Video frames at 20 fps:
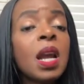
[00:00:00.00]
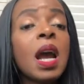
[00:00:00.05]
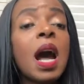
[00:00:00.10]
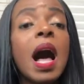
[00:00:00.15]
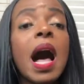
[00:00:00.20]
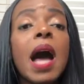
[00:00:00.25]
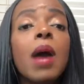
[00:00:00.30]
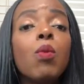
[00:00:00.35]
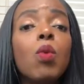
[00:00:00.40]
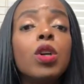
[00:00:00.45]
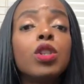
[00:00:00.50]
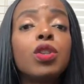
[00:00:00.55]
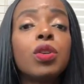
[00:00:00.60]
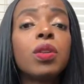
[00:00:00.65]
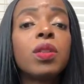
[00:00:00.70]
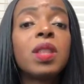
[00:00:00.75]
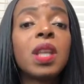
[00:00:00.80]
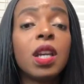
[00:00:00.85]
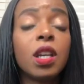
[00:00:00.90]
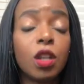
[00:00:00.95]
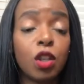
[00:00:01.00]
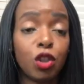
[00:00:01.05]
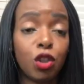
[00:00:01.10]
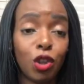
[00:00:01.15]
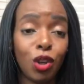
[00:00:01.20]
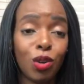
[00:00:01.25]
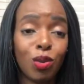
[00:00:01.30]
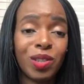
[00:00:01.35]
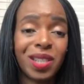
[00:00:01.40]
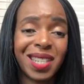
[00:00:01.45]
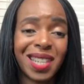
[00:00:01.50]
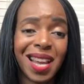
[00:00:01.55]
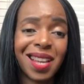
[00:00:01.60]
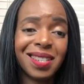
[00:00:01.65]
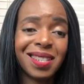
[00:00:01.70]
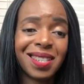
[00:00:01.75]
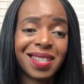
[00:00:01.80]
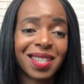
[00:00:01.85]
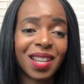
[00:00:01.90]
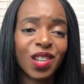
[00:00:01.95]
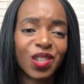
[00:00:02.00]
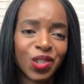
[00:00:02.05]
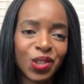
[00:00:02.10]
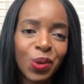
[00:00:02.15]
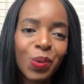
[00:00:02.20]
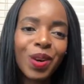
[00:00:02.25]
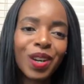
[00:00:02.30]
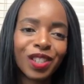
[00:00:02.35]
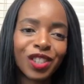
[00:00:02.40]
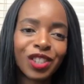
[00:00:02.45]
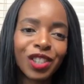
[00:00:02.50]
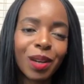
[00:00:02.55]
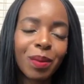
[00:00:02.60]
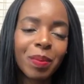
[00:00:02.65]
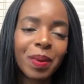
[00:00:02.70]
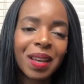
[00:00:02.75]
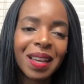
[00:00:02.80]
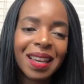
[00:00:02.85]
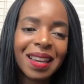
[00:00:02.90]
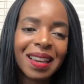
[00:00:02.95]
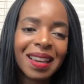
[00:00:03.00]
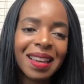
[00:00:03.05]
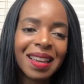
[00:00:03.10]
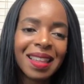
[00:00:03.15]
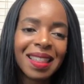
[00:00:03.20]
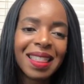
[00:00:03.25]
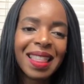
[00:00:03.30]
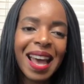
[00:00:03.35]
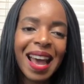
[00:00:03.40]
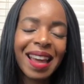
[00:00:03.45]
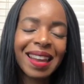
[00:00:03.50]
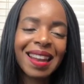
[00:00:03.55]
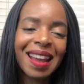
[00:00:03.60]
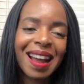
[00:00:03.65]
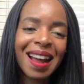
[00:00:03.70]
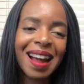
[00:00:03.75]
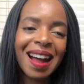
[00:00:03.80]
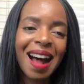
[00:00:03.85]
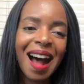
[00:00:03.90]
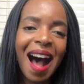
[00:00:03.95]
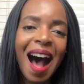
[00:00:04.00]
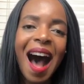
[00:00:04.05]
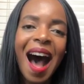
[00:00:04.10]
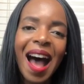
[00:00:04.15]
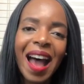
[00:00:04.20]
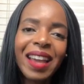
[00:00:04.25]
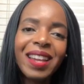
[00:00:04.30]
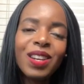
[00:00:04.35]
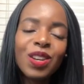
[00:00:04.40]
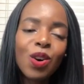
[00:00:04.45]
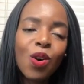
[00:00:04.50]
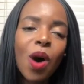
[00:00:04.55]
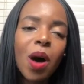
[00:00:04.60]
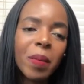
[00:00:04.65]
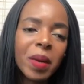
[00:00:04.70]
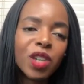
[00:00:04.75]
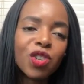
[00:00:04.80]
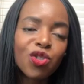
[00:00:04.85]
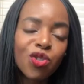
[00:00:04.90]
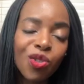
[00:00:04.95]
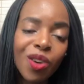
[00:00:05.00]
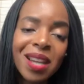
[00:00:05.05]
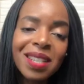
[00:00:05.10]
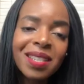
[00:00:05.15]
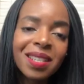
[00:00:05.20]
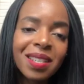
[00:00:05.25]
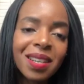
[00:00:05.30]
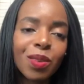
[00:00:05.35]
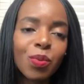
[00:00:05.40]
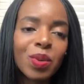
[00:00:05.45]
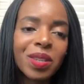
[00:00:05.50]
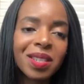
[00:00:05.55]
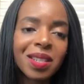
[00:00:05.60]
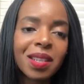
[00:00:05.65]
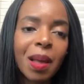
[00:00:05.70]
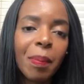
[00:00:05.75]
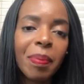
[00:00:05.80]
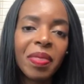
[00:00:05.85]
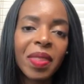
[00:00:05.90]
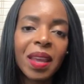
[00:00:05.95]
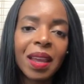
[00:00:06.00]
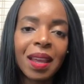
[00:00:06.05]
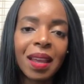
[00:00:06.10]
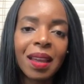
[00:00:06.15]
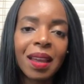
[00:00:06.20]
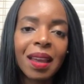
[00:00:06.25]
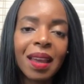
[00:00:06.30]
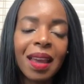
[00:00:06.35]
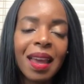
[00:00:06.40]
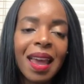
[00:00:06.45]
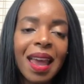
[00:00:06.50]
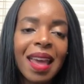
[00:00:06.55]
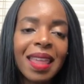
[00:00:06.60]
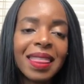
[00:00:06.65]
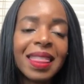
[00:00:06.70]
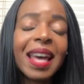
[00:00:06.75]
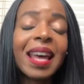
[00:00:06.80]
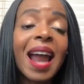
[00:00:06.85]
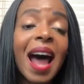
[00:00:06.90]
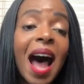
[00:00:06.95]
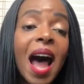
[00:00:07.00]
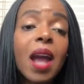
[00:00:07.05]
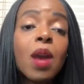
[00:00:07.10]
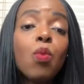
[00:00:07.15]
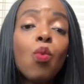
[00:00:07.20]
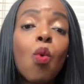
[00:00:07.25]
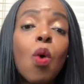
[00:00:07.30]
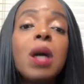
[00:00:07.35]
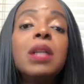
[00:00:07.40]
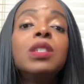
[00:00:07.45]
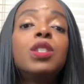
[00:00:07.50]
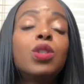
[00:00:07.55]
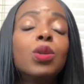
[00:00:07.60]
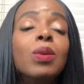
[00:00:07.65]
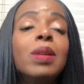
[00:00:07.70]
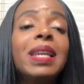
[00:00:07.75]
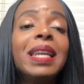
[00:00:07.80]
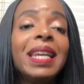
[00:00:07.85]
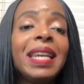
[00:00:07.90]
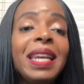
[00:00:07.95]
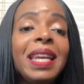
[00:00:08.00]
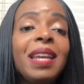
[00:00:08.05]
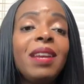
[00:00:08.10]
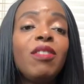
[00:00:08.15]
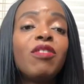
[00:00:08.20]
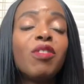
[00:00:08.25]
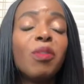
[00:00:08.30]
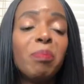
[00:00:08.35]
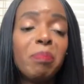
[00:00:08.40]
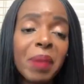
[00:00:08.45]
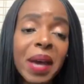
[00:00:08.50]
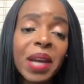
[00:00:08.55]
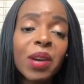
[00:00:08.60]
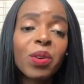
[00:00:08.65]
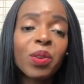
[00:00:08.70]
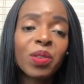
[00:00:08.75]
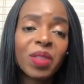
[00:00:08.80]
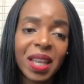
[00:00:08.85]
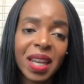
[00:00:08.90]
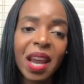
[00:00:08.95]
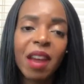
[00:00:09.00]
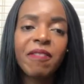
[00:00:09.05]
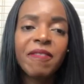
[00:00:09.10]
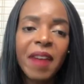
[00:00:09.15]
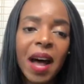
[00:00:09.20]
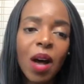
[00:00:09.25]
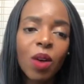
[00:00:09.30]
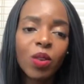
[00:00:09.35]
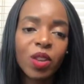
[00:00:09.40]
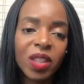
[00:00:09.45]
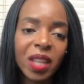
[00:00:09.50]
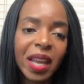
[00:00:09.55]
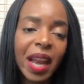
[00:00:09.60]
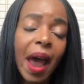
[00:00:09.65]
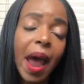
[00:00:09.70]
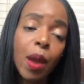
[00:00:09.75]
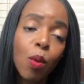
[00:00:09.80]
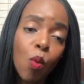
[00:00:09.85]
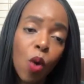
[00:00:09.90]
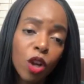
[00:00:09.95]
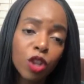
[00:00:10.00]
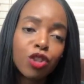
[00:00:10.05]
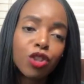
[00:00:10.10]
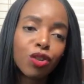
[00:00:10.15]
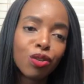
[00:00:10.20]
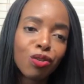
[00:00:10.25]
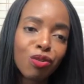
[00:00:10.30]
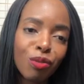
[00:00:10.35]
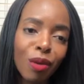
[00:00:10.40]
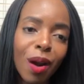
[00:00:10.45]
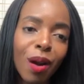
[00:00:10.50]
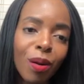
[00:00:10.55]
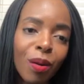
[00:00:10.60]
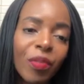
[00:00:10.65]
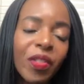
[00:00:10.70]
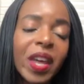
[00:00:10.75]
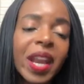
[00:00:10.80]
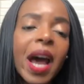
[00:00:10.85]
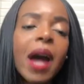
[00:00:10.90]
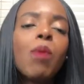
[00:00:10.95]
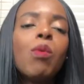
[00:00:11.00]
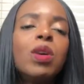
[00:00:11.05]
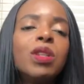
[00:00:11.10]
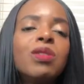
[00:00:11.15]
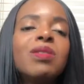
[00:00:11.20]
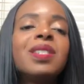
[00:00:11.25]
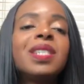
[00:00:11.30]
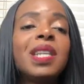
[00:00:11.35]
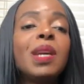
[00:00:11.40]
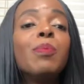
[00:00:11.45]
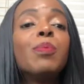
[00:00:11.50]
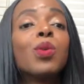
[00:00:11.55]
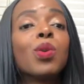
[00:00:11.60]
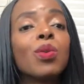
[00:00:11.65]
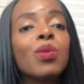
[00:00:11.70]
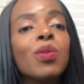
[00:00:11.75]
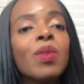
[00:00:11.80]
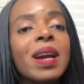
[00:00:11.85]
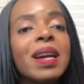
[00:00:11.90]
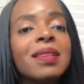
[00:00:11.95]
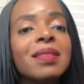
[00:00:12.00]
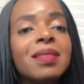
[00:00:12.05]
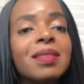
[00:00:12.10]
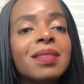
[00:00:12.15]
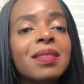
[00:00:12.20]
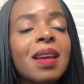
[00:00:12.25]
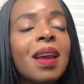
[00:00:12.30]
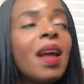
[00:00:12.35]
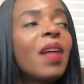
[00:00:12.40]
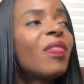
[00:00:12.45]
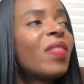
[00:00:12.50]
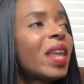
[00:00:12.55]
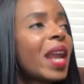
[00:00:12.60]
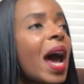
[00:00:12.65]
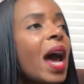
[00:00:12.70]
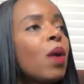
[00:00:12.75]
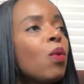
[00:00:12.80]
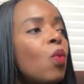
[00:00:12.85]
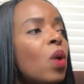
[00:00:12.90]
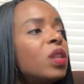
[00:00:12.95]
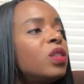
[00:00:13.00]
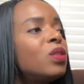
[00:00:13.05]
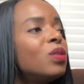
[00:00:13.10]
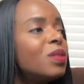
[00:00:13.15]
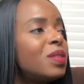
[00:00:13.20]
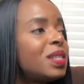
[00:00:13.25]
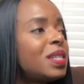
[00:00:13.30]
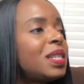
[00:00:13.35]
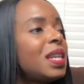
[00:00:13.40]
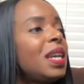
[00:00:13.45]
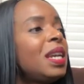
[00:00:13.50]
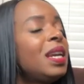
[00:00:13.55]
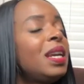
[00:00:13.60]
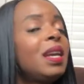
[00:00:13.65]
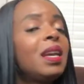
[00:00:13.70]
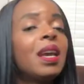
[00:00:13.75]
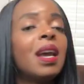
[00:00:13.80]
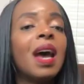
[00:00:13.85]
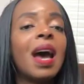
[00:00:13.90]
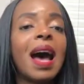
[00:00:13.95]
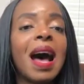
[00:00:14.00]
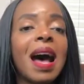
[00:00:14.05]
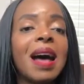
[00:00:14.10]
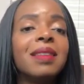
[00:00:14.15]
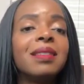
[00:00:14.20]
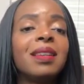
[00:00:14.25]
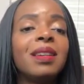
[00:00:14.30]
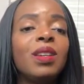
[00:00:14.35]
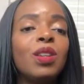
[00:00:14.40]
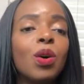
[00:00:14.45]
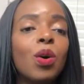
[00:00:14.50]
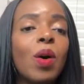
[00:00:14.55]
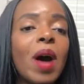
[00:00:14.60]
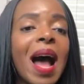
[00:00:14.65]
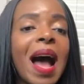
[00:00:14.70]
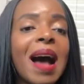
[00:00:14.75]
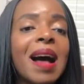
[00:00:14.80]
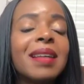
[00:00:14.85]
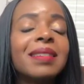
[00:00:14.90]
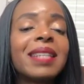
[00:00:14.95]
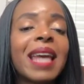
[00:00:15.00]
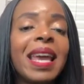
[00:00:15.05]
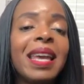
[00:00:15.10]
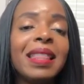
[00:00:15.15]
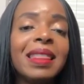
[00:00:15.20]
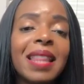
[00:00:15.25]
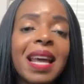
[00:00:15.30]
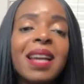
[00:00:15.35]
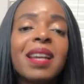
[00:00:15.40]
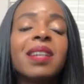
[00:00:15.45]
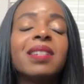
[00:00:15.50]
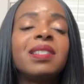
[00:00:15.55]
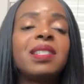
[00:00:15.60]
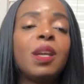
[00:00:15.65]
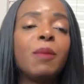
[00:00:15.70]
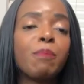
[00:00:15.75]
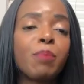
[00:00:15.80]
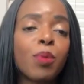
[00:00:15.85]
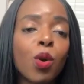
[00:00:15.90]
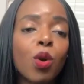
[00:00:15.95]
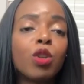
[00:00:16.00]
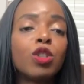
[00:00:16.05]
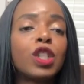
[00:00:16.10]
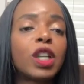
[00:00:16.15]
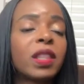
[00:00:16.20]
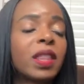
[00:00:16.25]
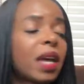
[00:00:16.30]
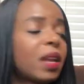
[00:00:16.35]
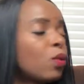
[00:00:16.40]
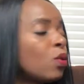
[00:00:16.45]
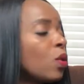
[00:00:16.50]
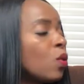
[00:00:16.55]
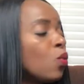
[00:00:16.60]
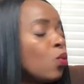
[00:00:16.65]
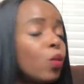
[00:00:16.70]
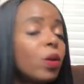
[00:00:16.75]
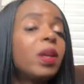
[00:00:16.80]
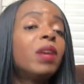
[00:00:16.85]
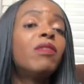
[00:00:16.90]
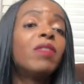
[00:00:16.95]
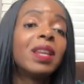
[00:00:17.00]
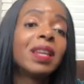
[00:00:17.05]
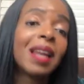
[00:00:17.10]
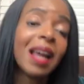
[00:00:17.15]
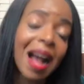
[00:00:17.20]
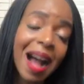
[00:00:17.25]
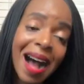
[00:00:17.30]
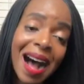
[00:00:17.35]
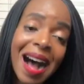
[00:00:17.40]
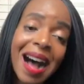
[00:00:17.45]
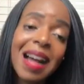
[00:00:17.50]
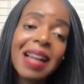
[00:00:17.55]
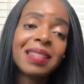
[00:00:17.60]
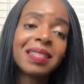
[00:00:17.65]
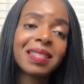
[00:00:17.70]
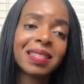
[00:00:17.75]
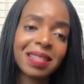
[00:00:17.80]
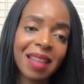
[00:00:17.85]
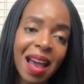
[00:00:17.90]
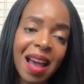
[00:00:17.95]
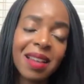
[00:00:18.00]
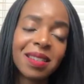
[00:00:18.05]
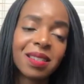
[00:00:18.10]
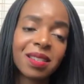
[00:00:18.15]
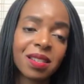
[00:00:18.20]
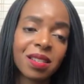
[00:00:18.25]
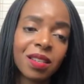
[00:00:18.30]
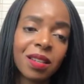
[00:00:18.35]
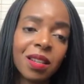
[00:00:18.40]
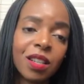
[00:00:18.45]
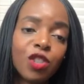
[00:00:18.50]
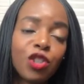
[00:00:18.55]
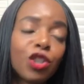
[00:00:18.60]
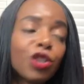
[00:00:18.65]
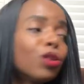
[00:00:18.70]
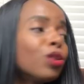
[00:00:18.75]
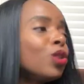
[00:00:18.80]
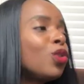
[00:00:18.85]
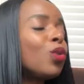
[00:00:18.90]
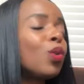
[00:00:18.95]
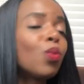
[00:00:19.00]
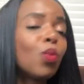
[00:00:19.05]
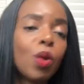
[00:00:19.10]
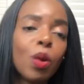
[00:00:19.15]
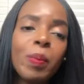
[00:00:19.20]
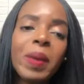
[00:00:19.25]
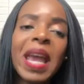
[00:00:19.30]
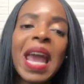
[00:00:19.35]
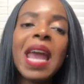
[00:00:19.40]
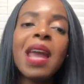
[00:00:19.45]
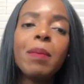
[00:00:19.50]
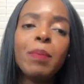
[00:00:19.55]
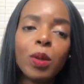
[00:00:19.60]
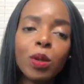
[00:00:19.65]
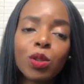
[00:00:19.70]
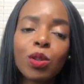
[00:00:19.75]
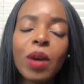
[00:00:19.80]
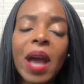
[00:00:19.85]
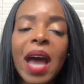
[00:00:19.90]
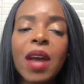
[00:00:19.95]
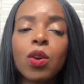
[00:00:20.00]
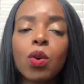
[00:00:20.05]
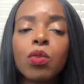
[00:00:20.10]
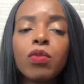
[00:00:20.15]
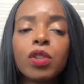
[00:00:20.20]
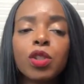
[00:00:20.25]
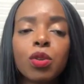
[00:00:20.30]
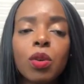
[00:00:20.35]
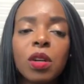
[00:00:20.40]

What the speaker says: I want you to think, do you sense stewardship? That I know I'm entrusted with something, that I want to leave better than I found it, that I want to grow, that I want to see progress, that I want to see as, as a legacy project that even us as the children will be able to hand over to our